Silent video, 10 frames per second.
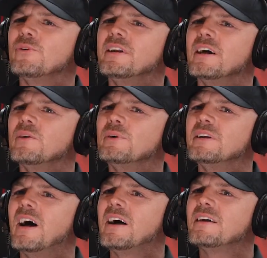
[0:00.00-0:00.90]
right now.
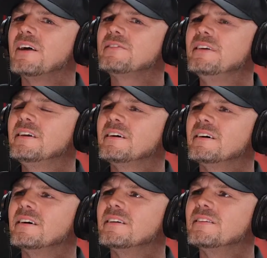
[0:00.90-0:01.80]
But I think
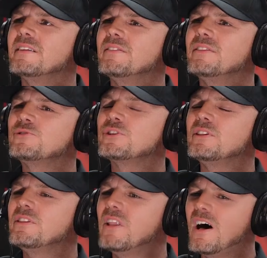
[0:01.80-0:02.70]
there's a
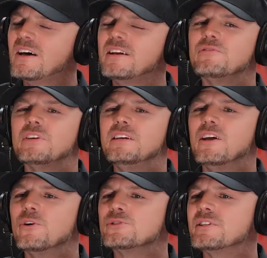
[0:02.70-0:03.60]
lot of
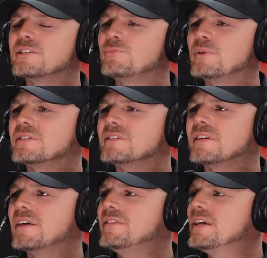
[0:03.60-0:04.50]
egos in this business,
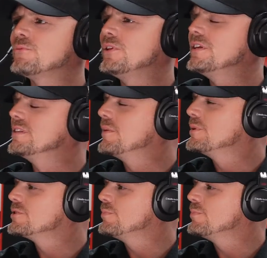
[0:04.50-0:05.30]
and I think it really limits